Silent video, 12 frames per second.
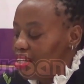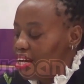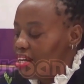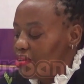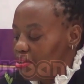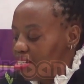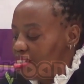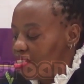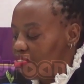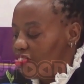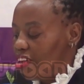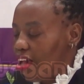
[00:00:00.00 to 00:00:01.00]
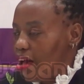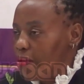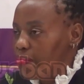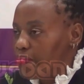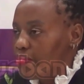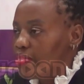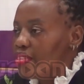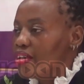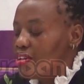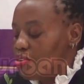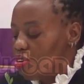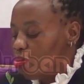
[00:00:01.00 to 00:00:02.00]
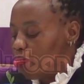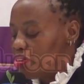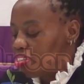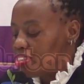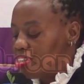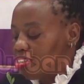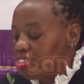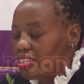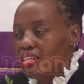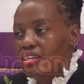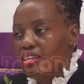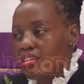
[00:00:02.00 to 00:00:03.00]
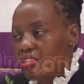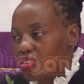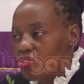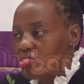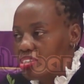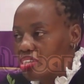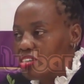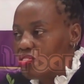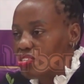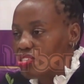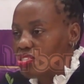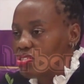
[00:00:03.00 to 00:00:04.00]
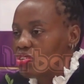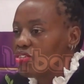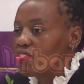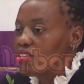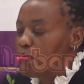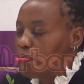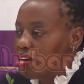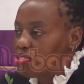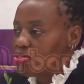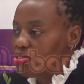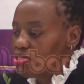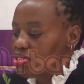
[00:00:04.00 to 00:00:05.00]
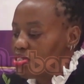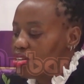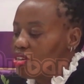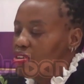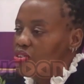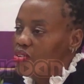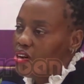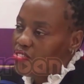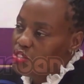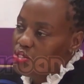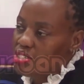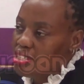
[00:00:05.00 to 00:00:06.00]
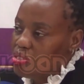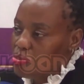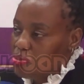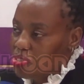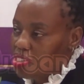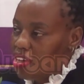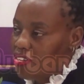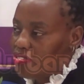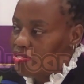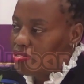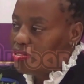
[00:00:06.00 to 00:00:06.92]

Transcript: and what is fair in representing those interests of the persons you have chosen to serve.